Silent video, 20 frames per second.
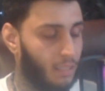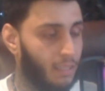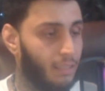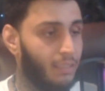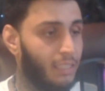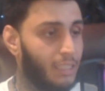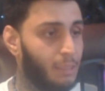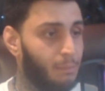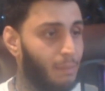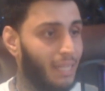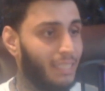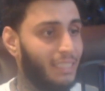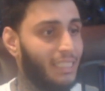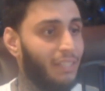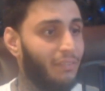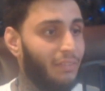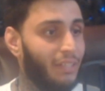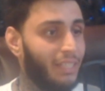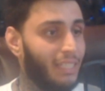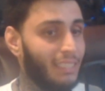this
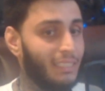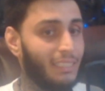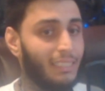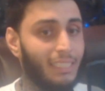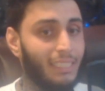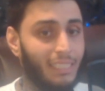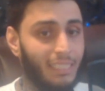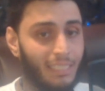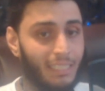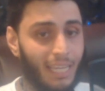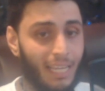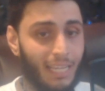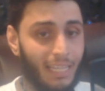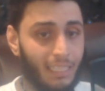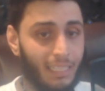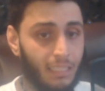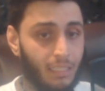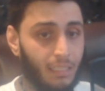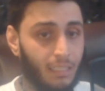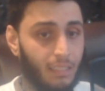bacteria is needed,
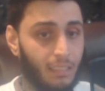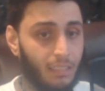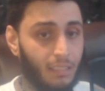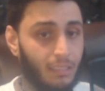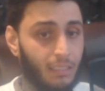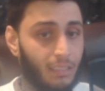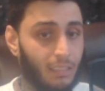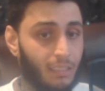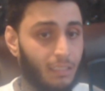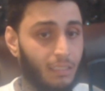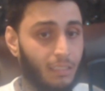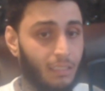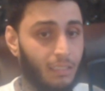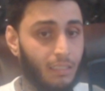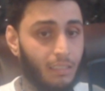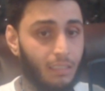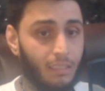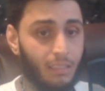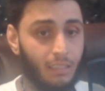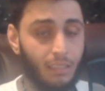and the
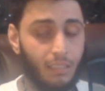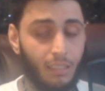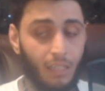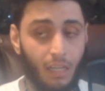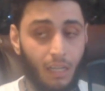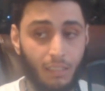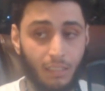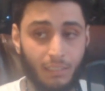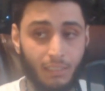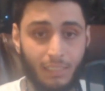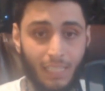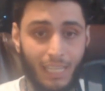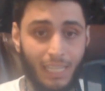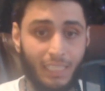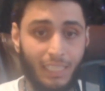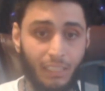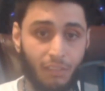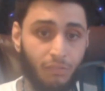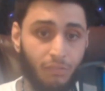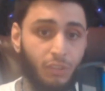
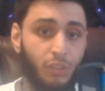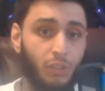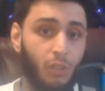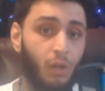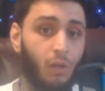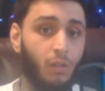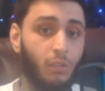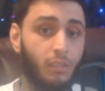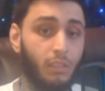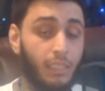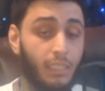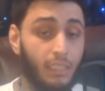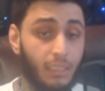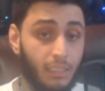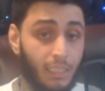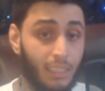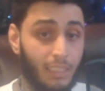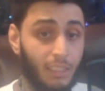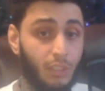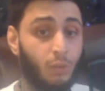understanding of salt
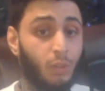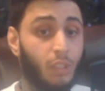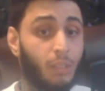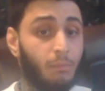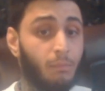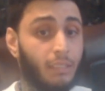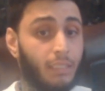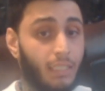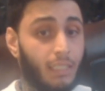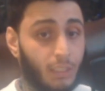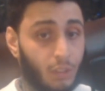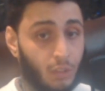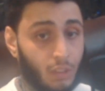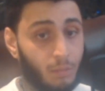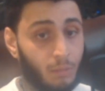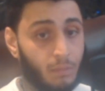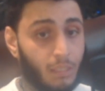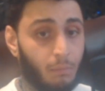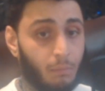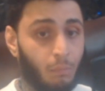is extremely,
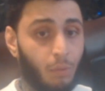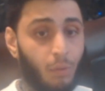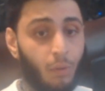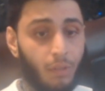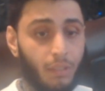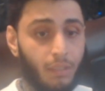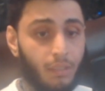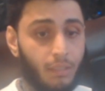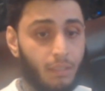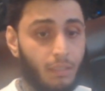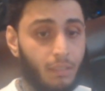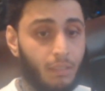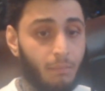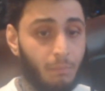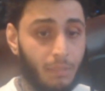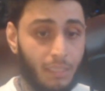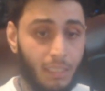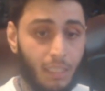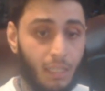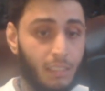extremely important
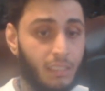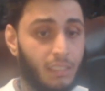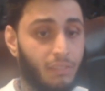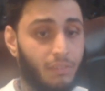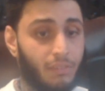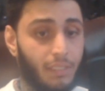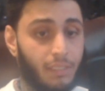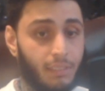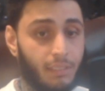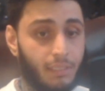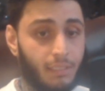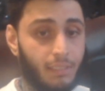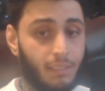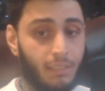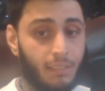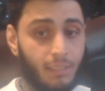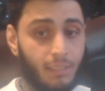because of this.